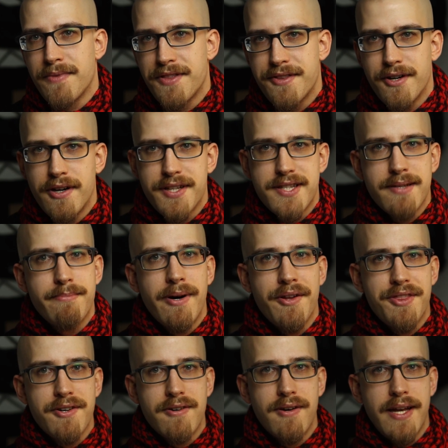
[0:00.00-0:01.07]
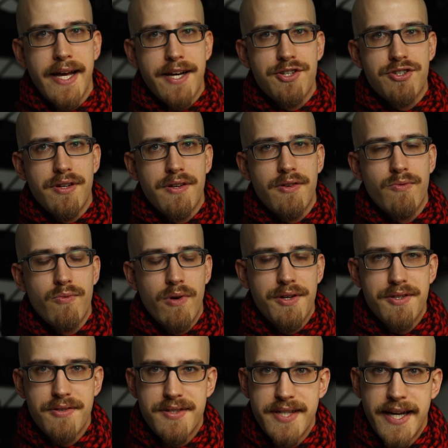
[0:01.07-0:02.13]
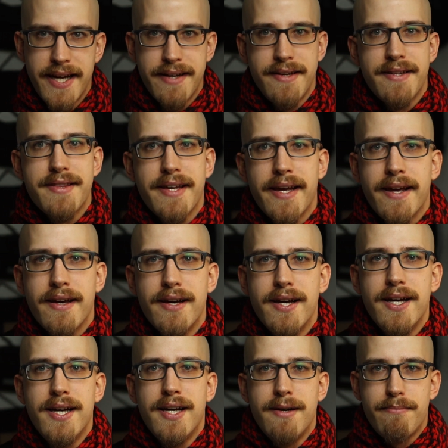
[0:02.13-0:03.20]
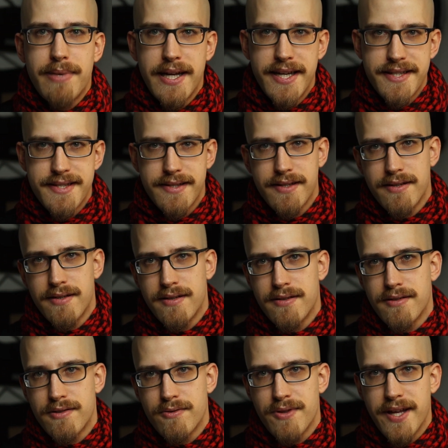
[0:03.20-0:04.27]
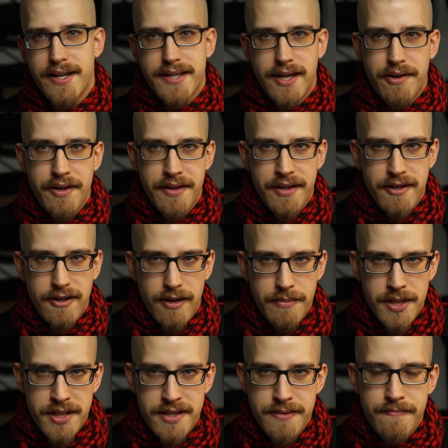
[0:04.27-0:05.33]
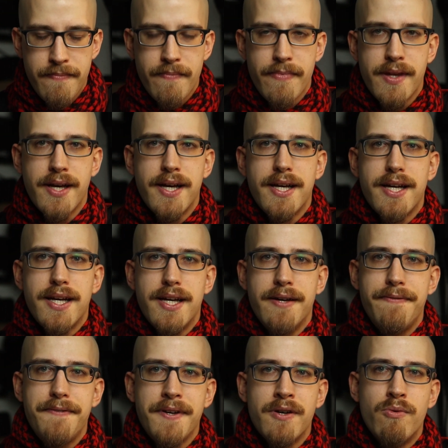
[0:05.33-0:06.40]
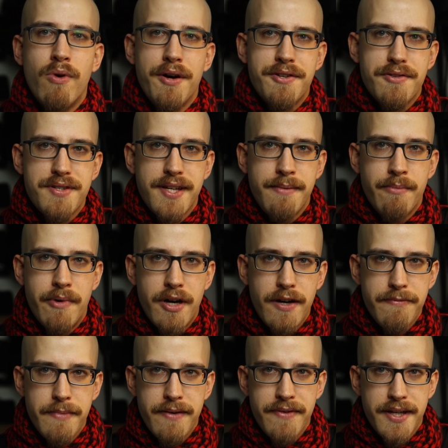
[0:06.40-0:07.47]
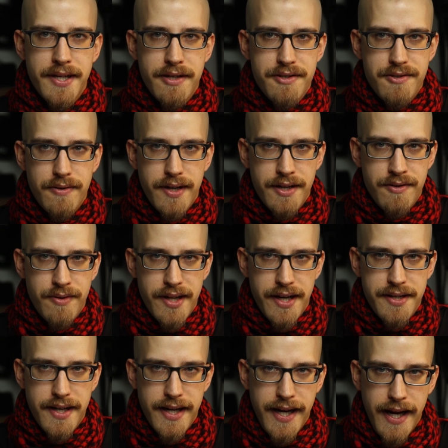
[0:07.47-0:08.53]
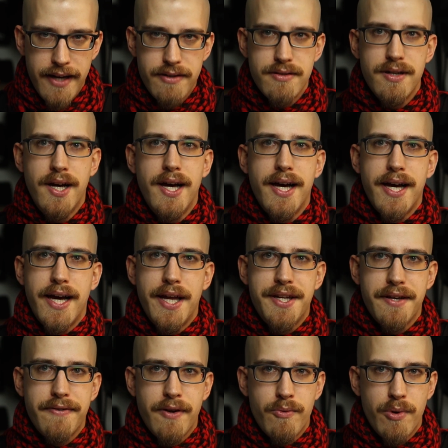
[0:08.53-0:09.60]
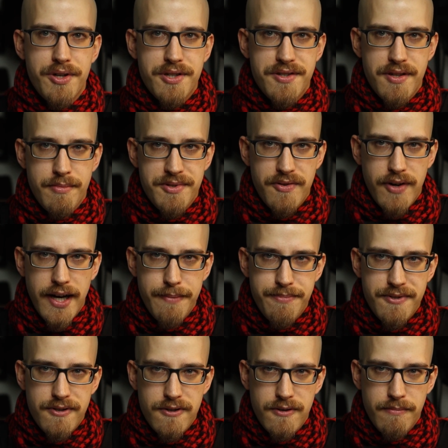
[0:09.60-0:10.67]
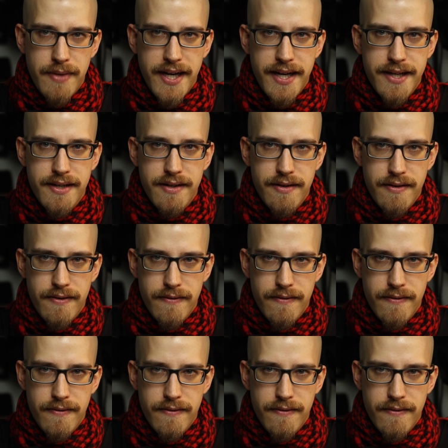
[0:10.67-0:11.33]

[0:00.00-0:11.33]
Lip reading: thoughts about the collection, want to say anything, please do that down in the comments. If you want to see more of my videos, you can do that here. And if you want to subscribe to my